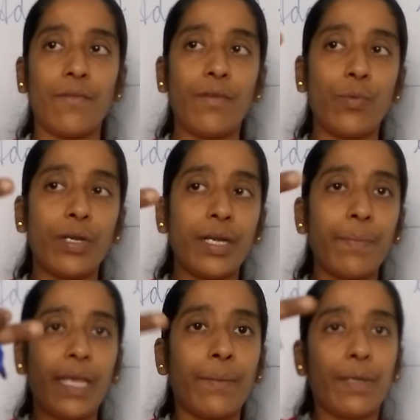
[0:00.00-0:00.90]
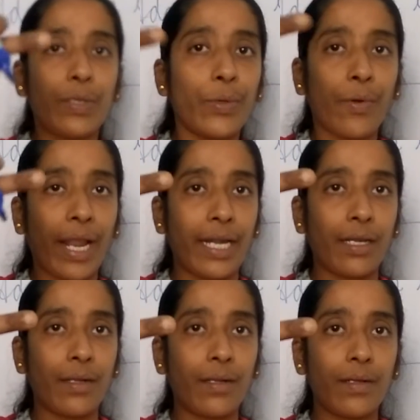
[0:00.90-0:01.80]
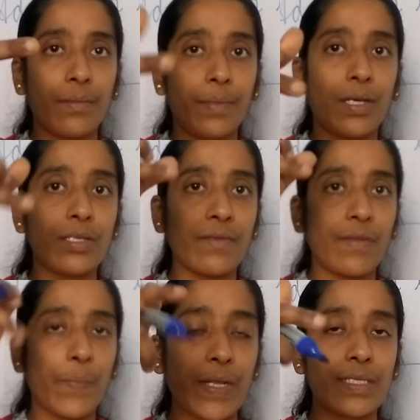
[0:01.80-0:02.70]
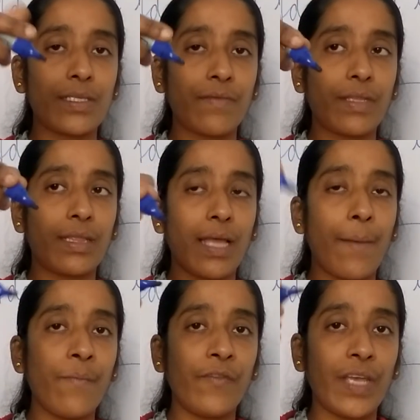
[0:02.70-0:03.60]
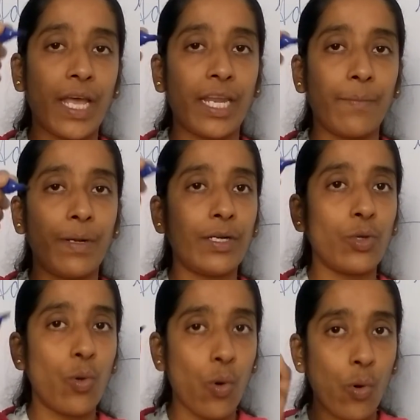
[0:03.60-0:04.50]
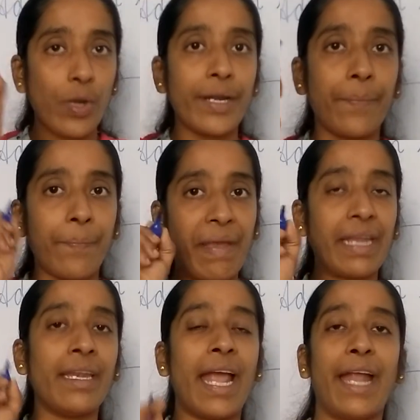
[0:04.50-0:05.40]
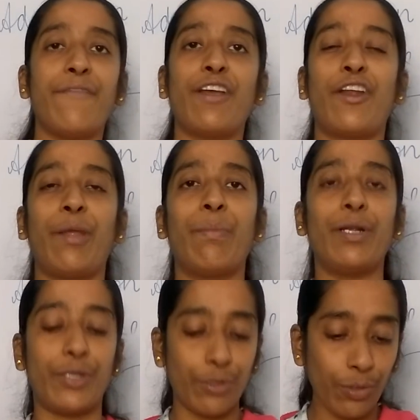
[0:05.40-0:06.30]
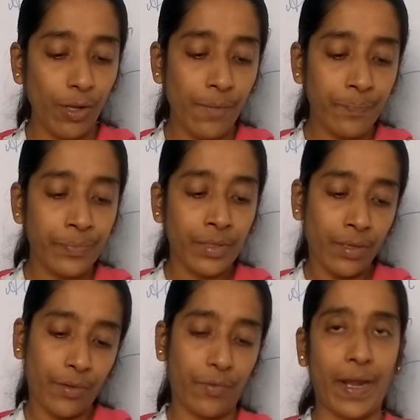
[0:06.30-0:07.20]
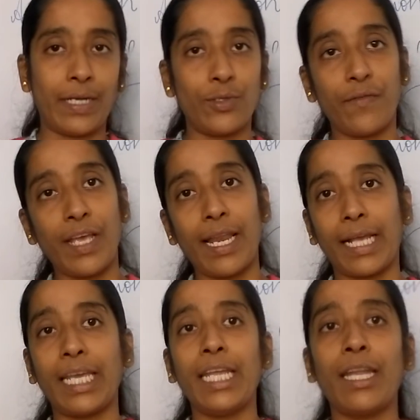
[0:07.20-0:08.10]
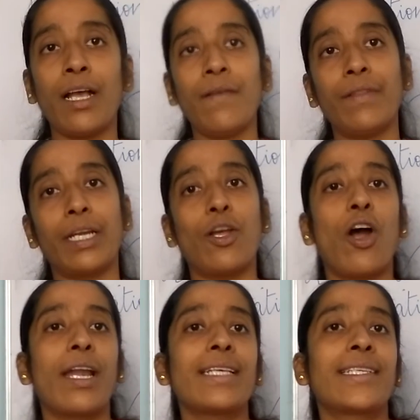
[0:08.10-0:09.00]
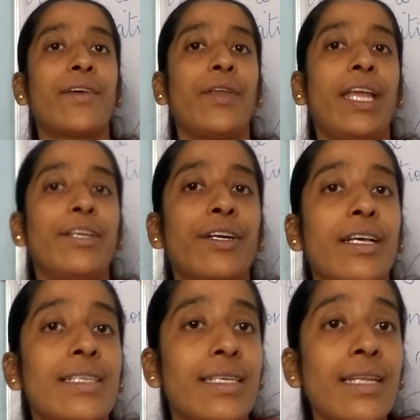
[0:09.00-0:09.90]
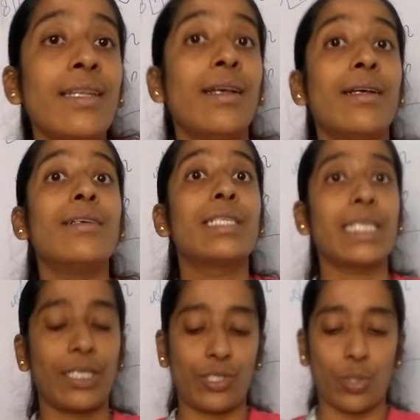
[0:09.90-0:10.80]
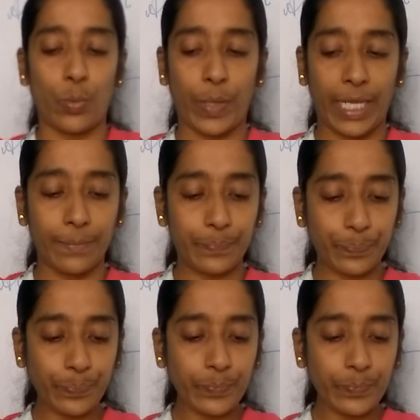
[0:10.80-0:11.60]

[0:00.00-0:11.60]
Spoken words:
We wouldn't be able to write. Because of the presence of the thumb, we are able to hold a pen and we are able to write. So, we are lucky enough that God has created us in such a way.